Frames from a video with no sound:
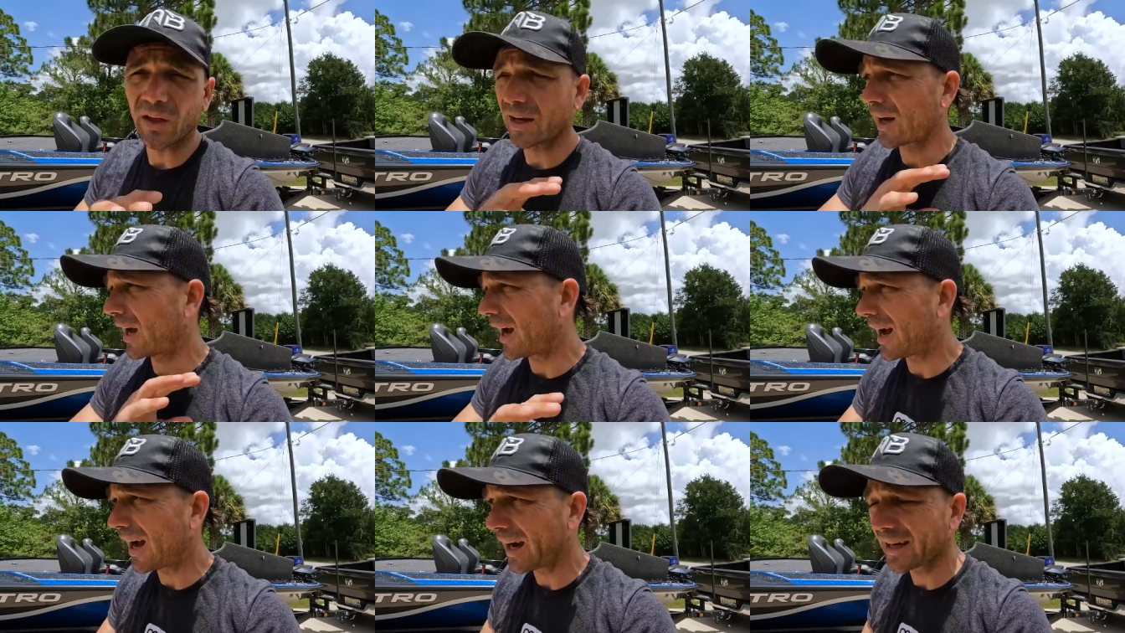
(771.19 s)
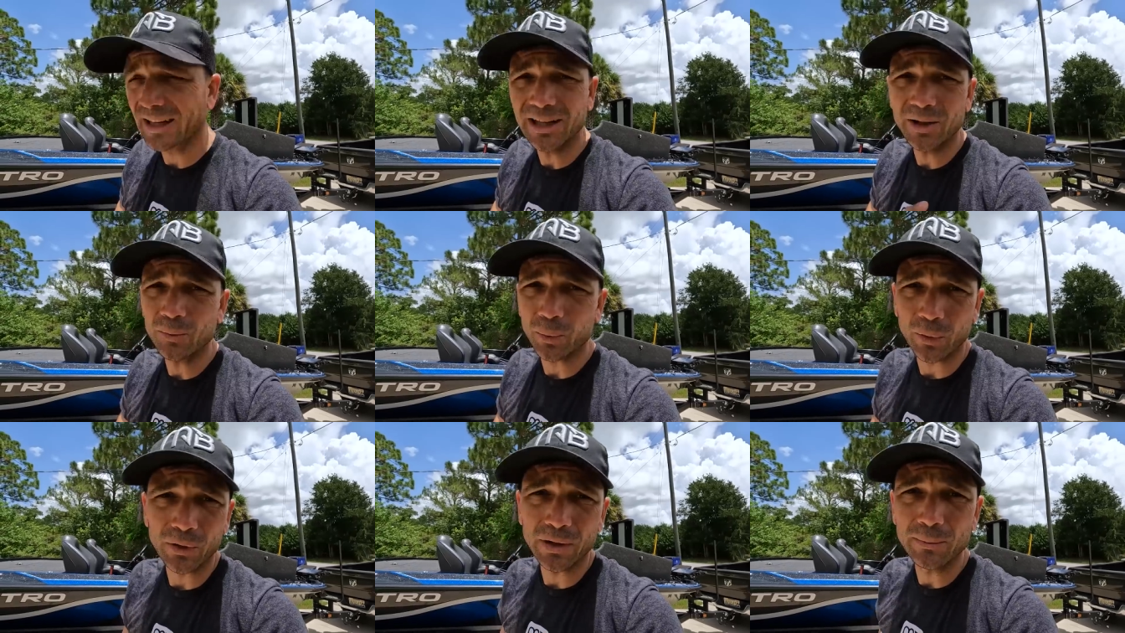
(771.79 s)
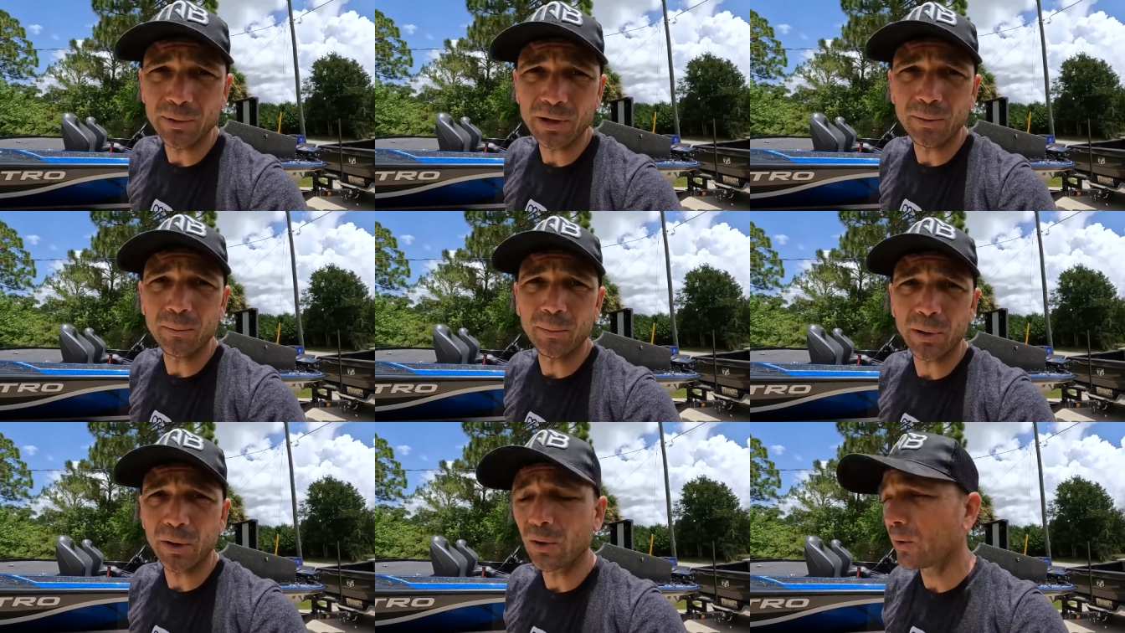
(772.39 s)
like a high-end
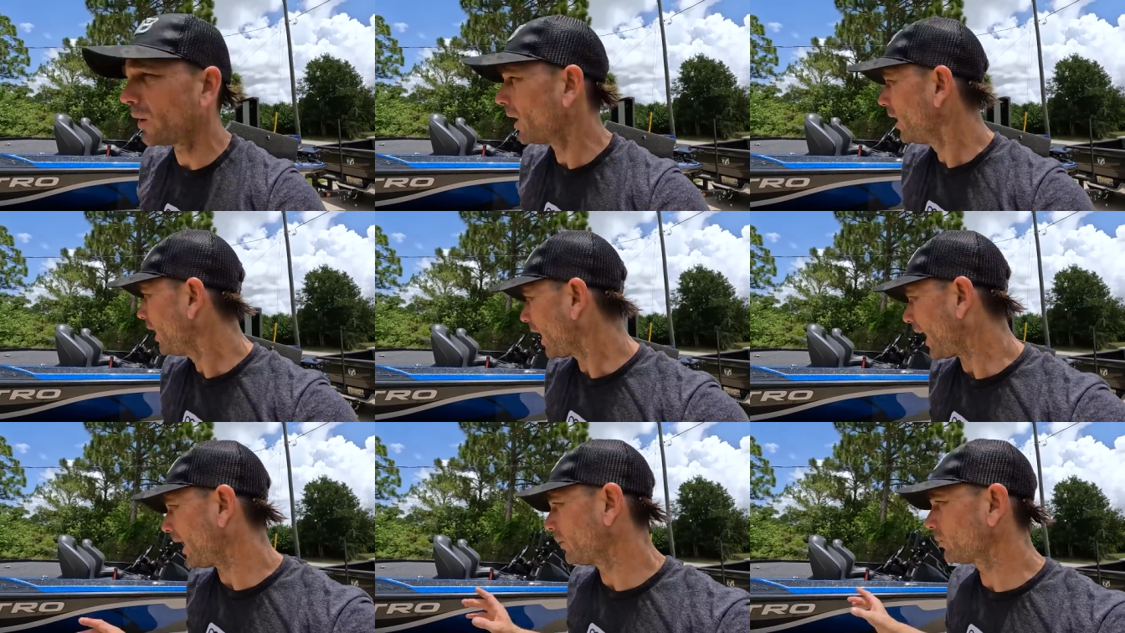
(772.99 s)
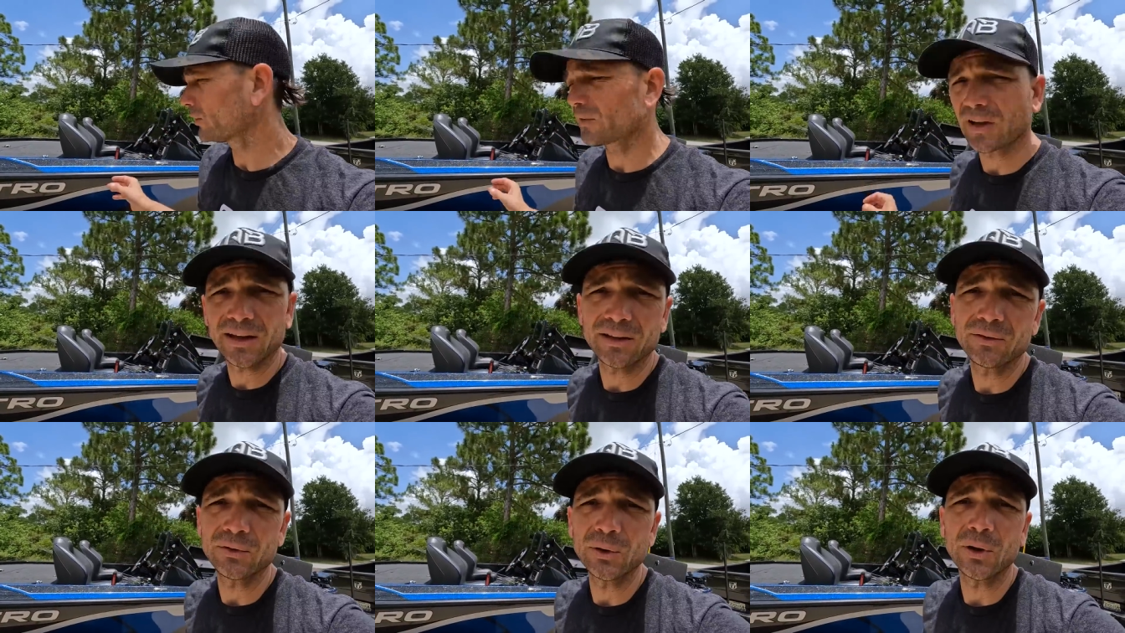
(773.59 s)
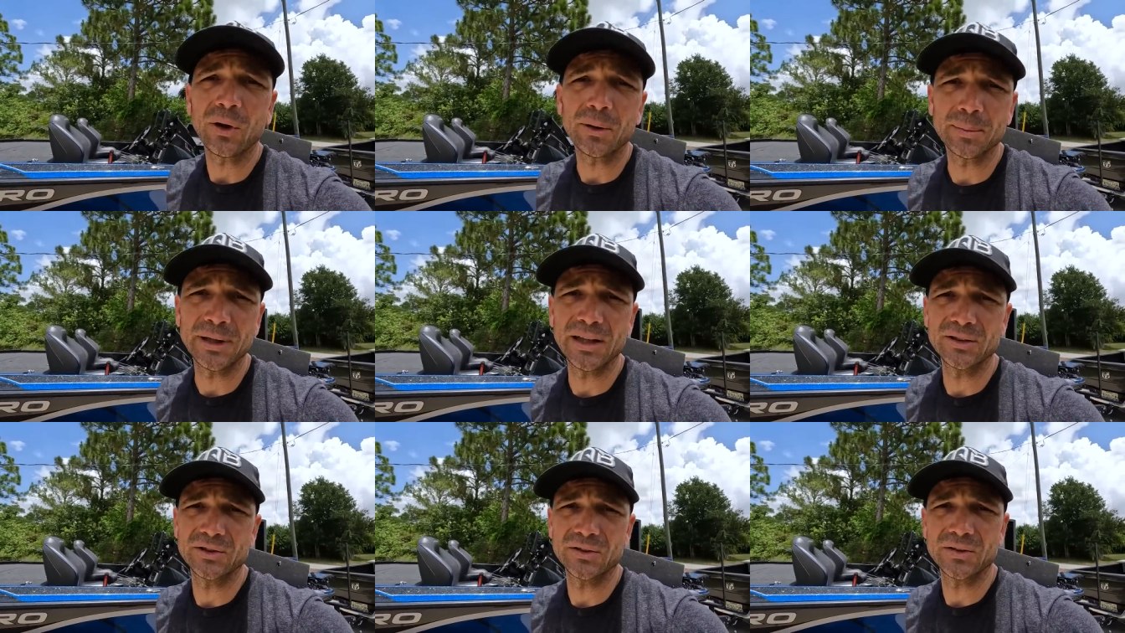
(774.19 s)
premium boat, I will take a few carpet
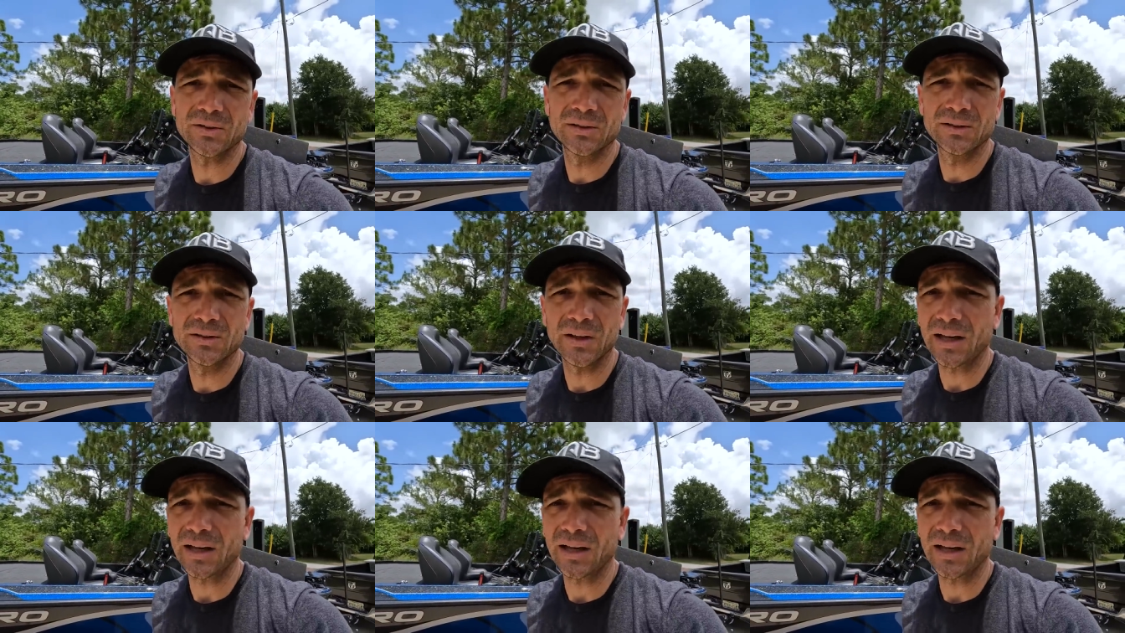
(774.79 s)
edges.